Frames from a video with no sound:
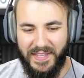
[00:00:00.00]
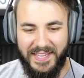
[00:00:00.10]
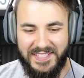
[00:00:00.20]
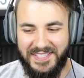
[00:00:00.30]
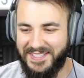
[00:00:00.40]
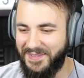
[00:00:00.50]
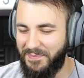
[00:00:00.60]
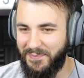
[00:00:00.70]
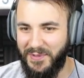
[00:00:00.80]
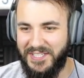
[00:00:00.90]
It's,
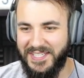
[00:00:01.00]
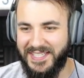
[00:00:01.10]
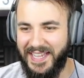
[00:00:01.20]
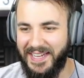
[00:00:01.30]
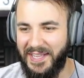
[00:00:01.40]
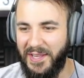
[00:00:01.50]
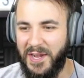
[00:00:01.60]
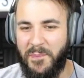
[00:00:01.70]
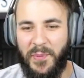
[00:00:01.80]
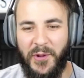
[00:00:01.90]
we're just getting a
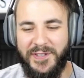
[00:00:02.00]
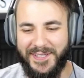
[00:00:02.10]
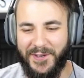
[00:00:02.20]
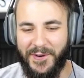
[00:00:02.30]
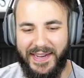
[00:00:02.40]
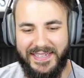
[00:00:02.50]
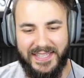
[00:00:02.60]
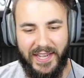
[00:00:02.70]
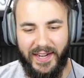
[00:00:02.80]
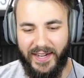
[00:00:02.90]
lot of blues and
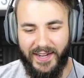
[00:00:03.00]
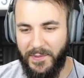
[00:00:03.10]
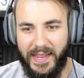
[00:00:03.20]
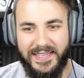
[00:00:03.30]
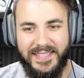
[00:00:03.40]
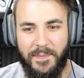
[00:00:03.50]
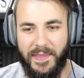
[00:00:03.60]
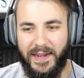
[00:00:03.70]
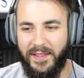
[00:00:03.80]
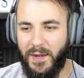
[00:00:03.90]
greens though. Can we get
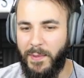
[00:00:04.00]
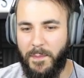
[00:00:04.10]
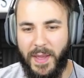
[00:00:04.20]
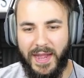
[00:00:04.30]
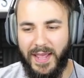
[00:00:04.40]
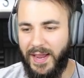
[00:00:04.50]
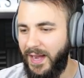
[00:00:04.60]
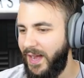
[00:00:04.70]
something a little bit better?